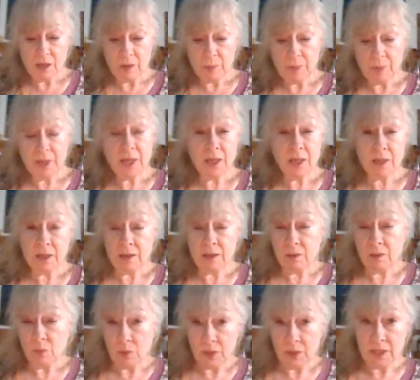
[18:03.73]
Being
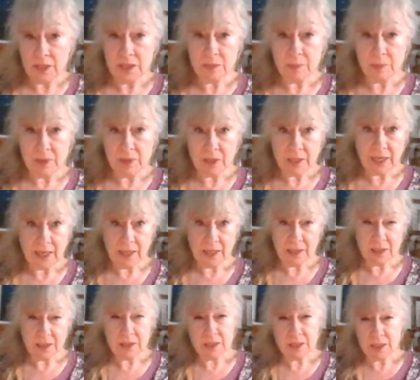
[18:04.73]
one of these spell
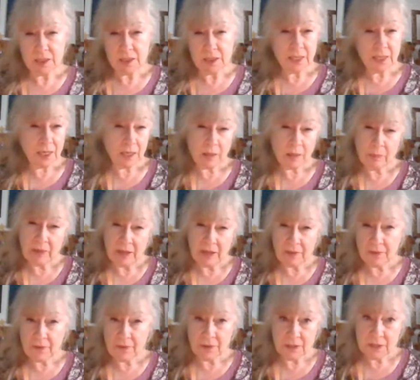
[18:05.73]
candles, it'll take
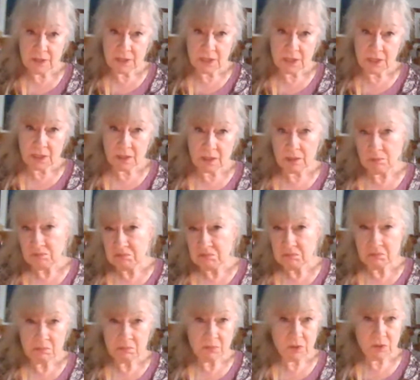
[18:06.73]
about 30
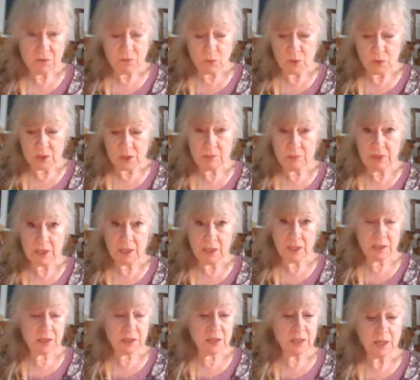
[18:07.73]
to 40
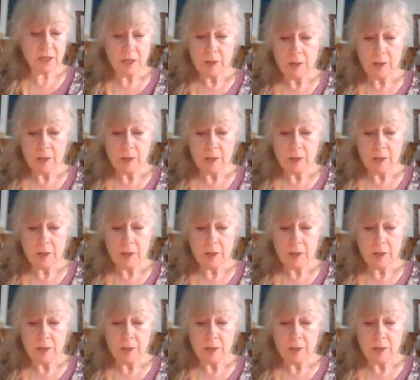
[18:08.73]
minutes.